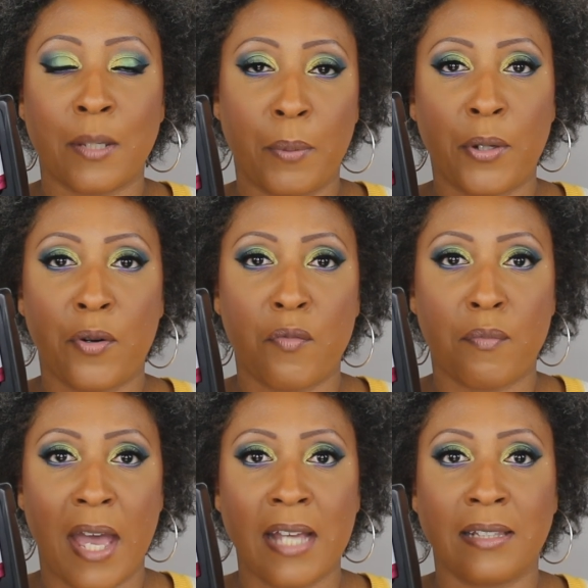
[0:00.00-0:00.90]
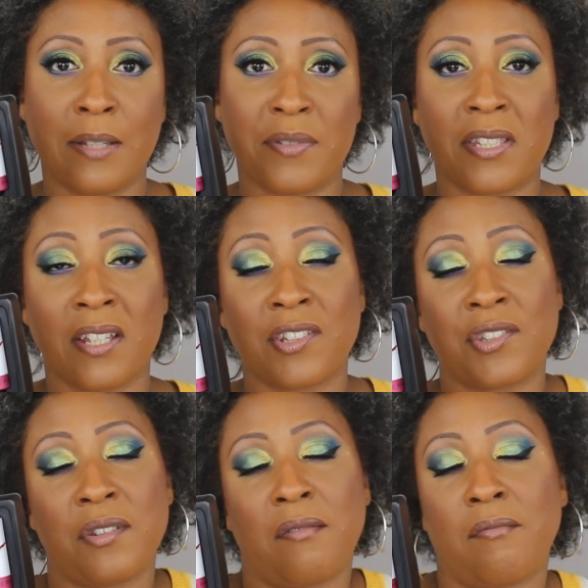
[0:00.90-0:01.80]
typical matte
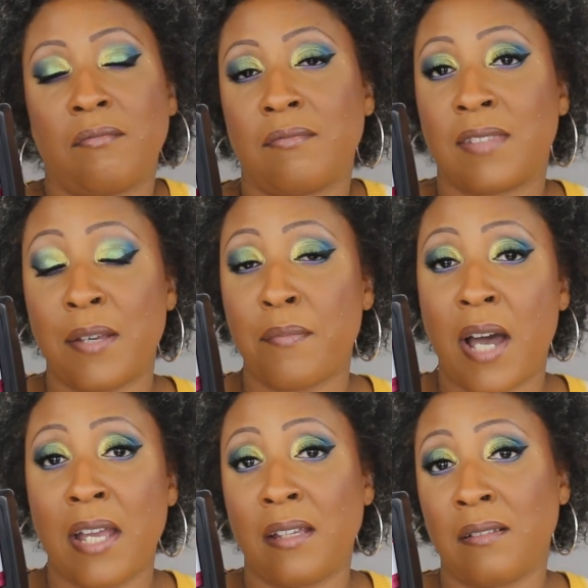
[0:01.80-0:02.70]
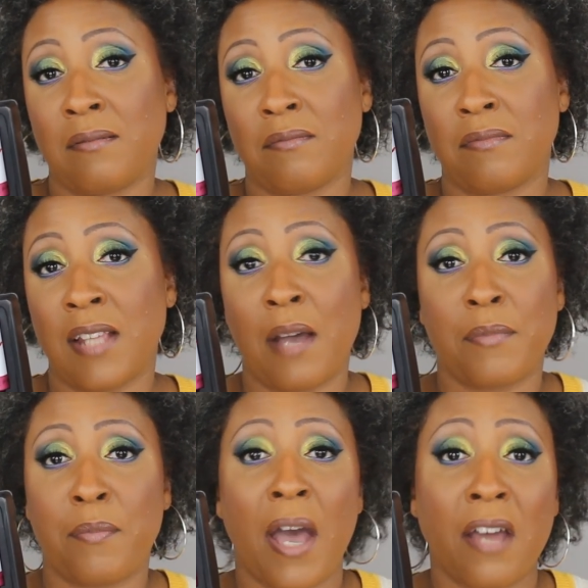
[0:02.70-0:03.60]
lipsticks, they might
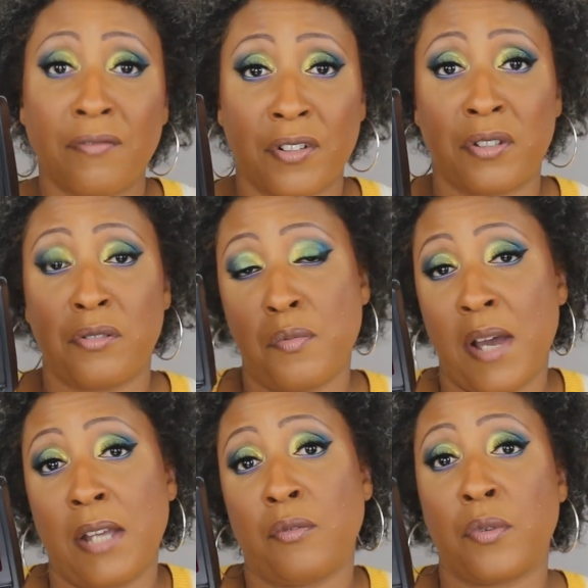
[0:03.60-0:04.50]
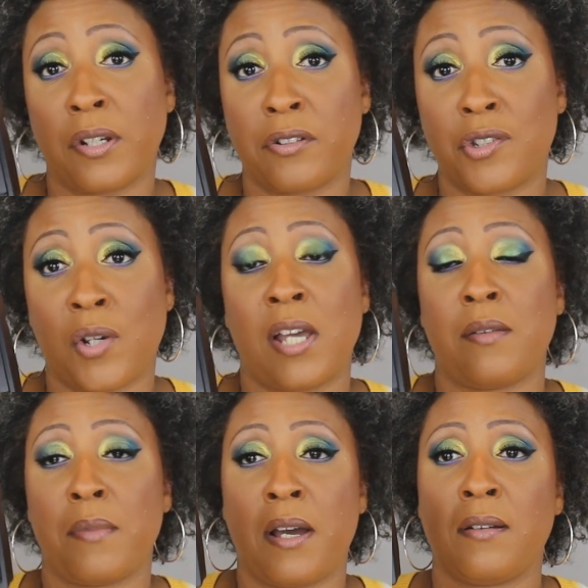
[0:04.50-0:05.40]
not be bad for you. You might want to try
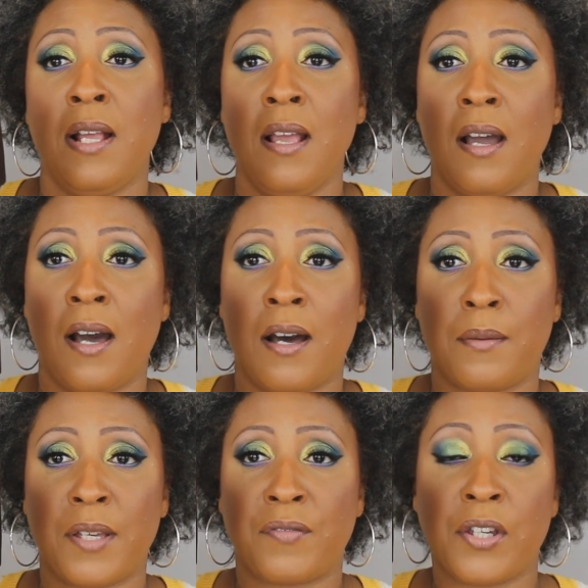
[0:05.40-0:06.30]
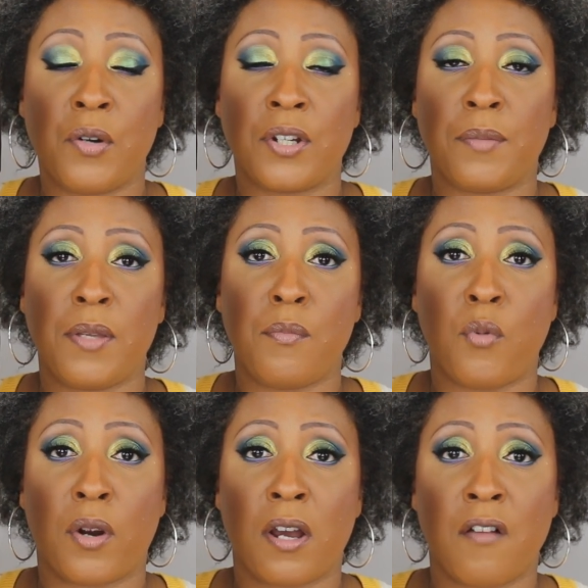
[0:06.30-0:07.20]
them out um, if they're going to be
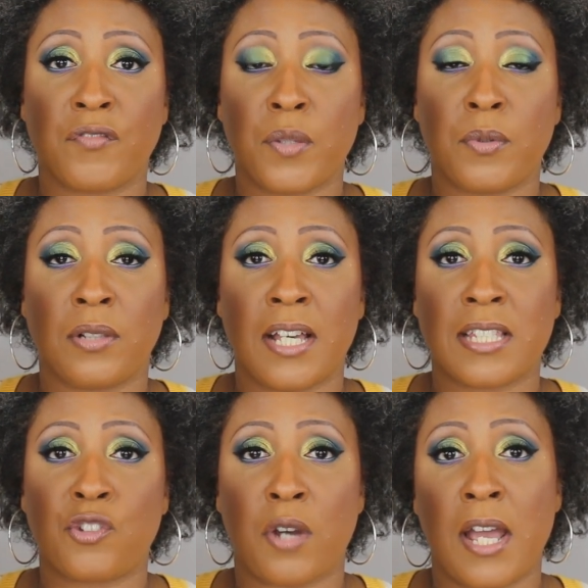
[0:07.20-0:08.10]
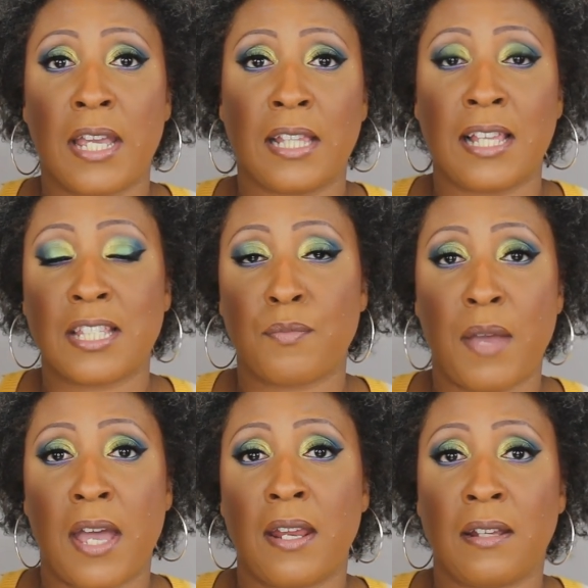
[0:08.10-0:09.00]
more comfortable, less drying and less
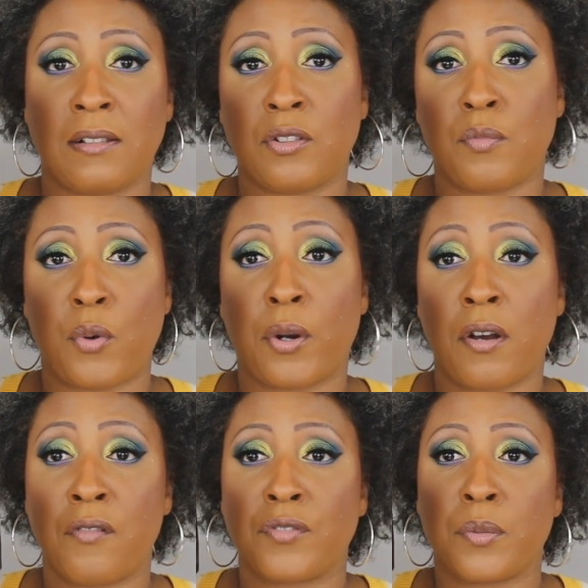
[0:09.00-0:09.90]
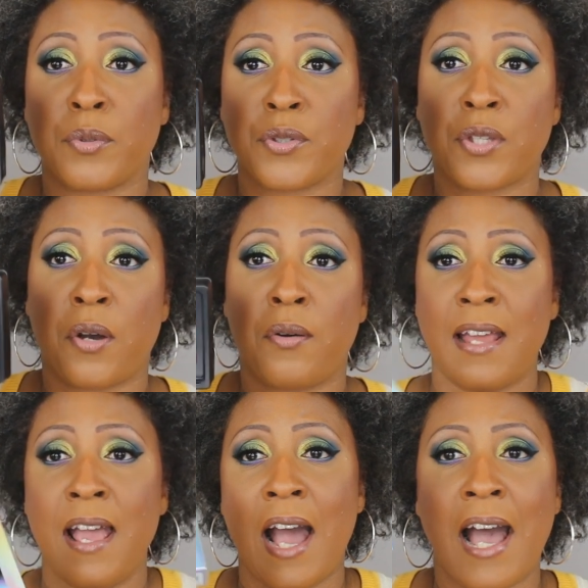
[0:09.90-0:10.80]
matte and a little more comfortable.
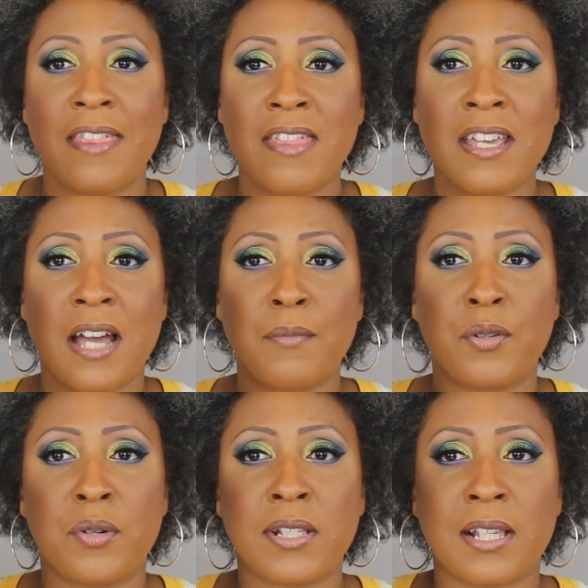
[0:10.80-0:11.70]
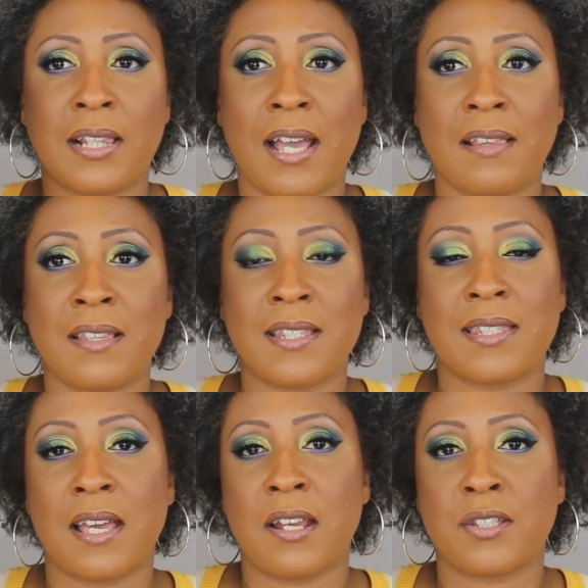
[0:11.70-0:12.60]
So I think I'm going to like
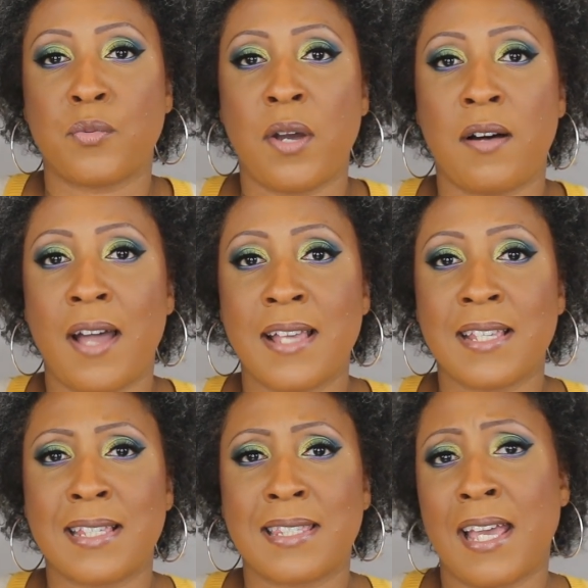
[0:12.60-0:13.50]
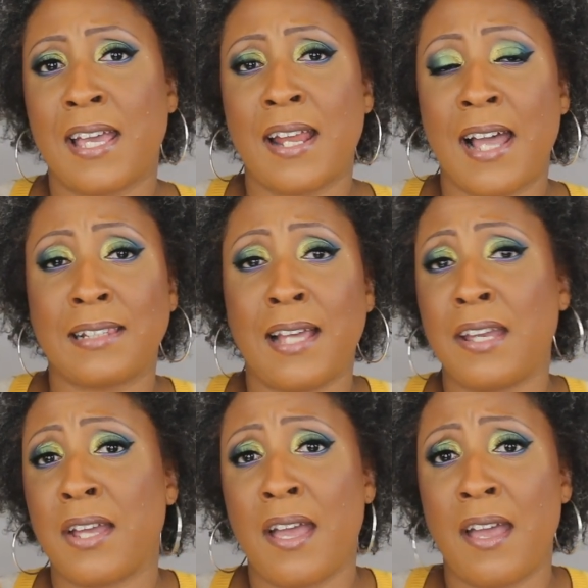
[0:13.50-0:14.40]
this set as well. As I said, I
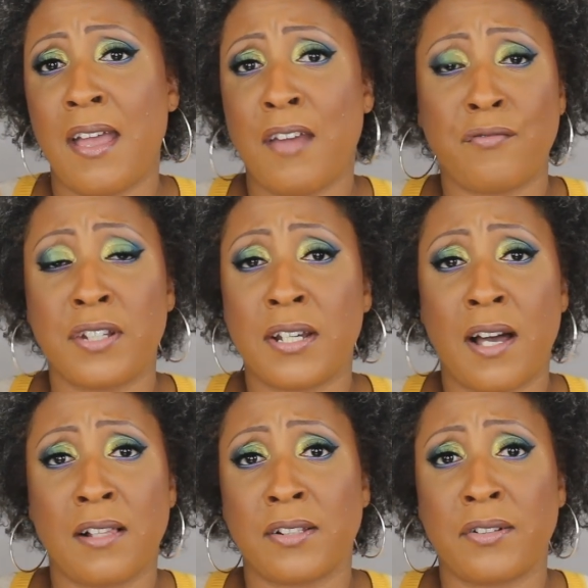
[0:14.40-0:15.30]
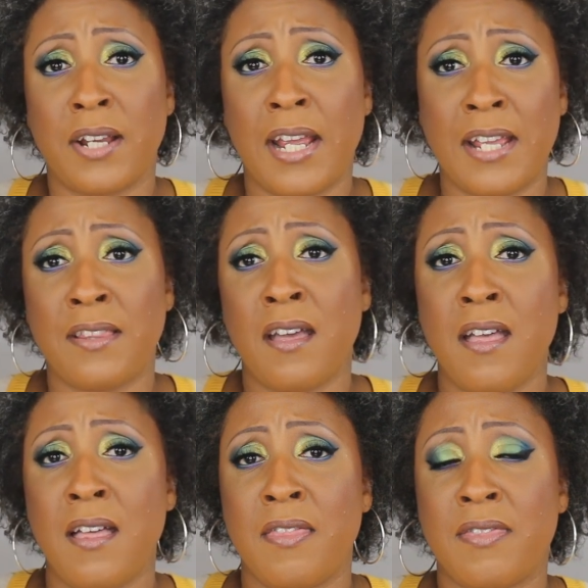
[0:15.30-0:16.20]
like every color in
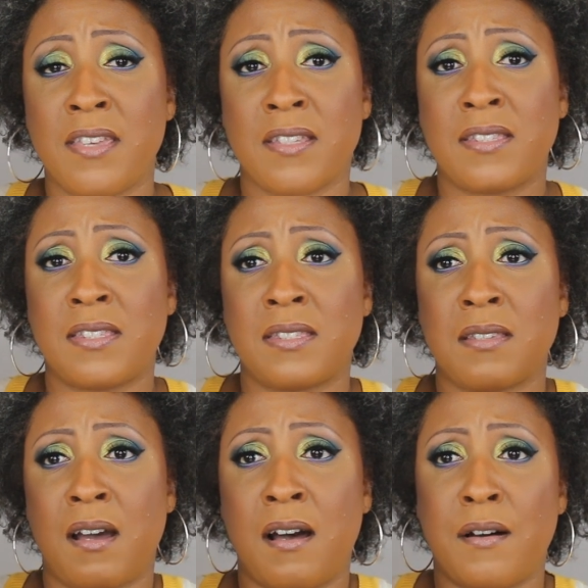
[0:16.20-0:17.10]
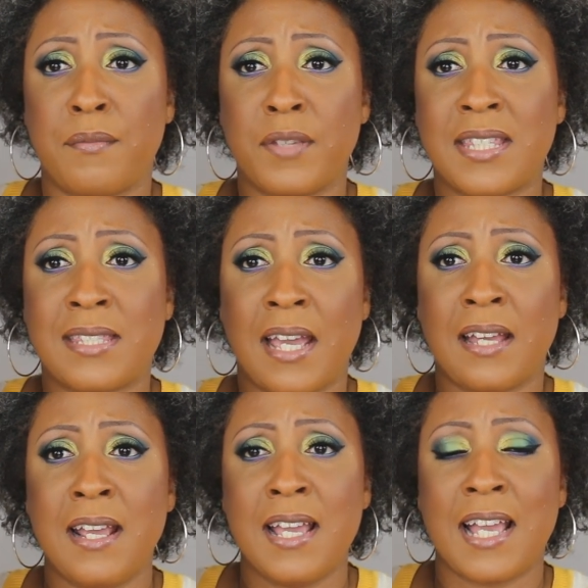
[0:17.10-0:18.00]
this um,
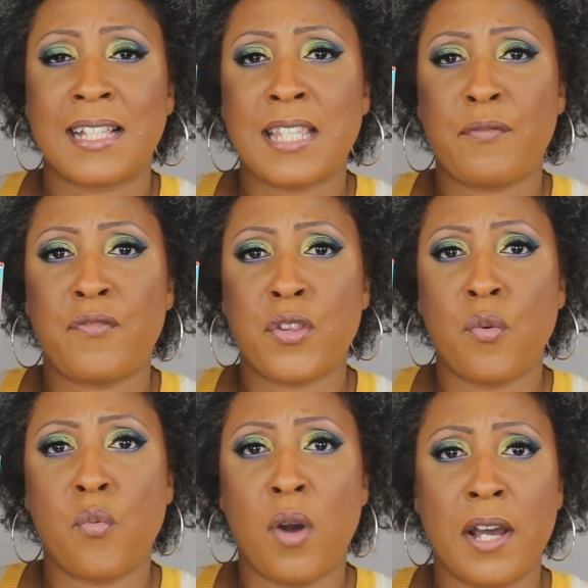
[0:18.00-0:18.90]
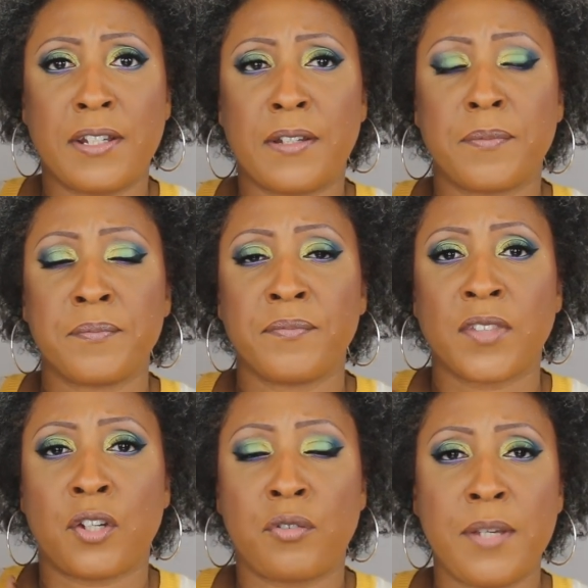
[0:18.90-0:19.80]
set except for the one
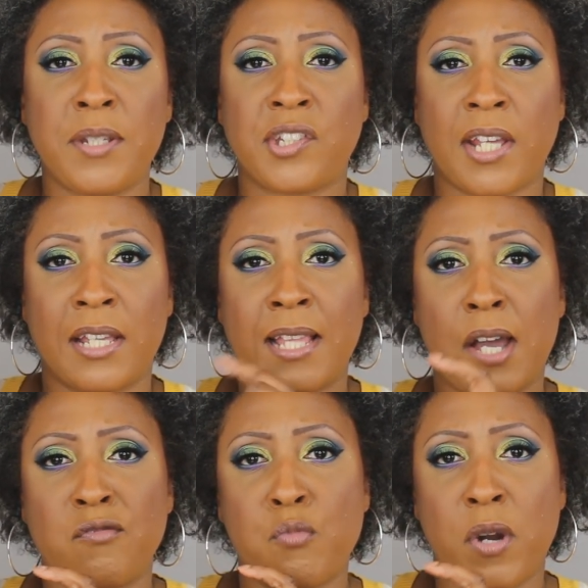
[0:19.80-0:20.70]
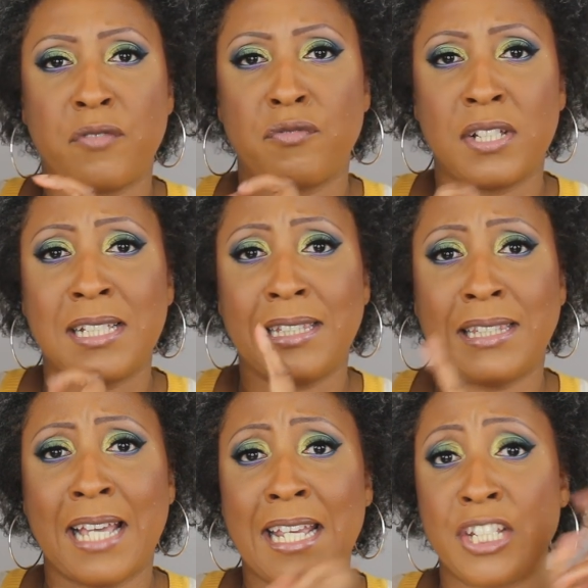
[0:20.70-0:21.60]
creamy shade, that one really
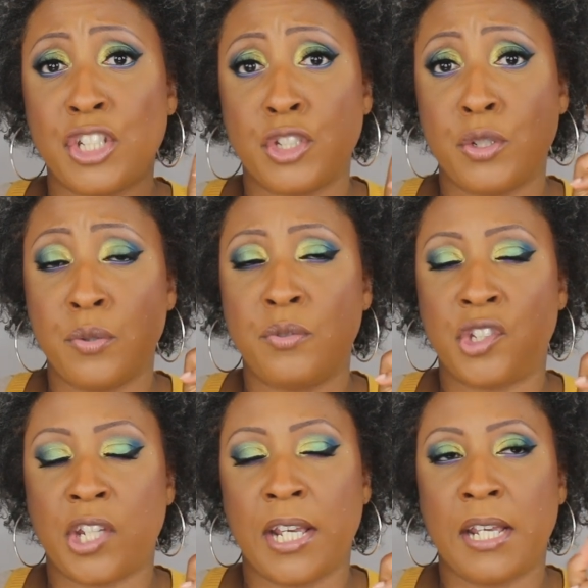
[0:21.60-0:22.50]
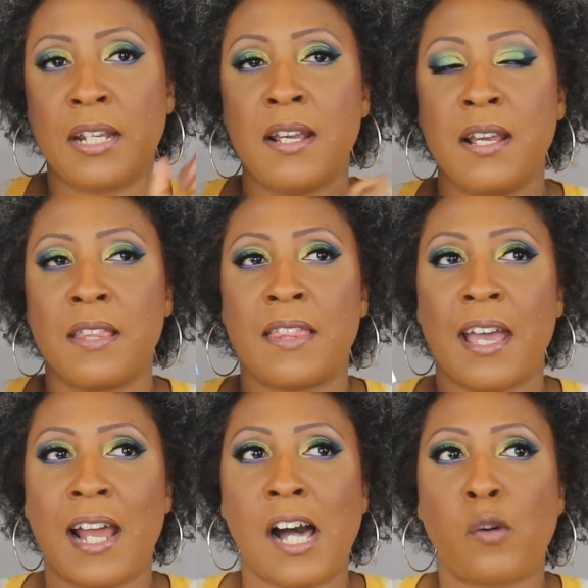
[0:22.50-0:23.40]
light nude shade
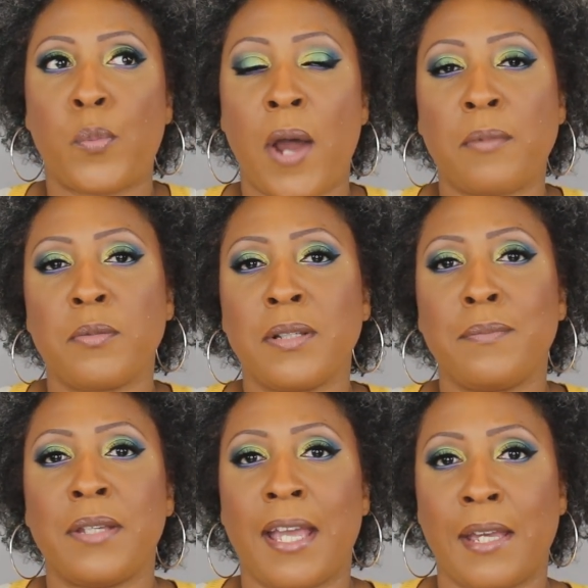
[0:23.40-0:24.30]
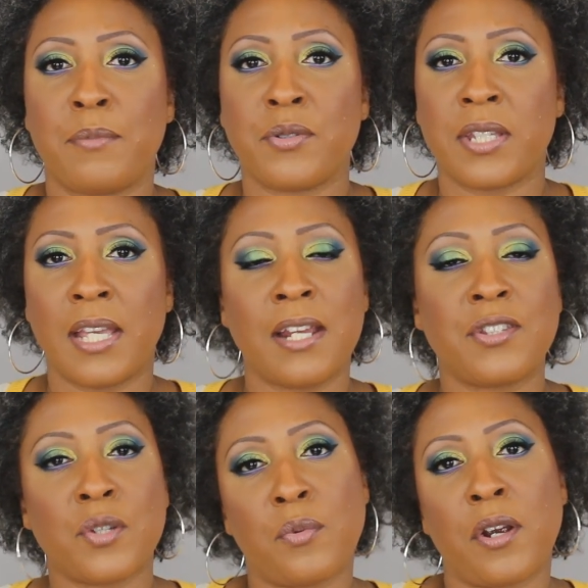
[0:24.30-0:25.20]
that I'll probably be able to get
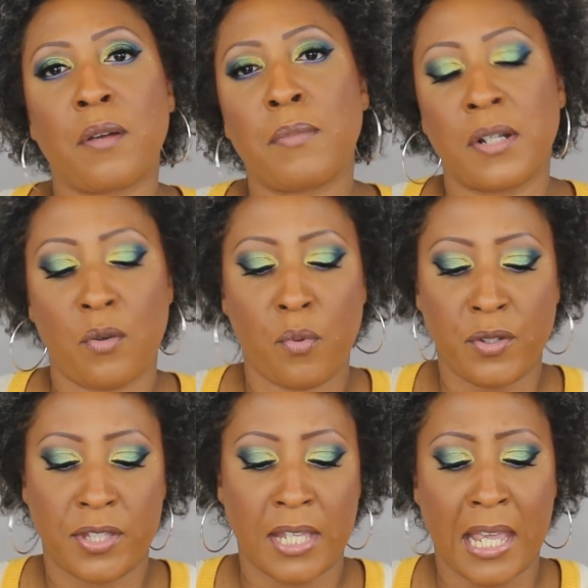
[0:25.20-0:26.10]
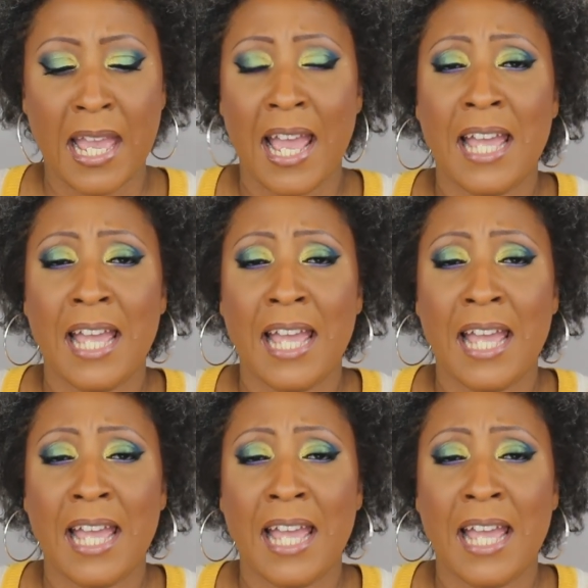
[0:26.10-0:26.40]
it to work, but we'll see.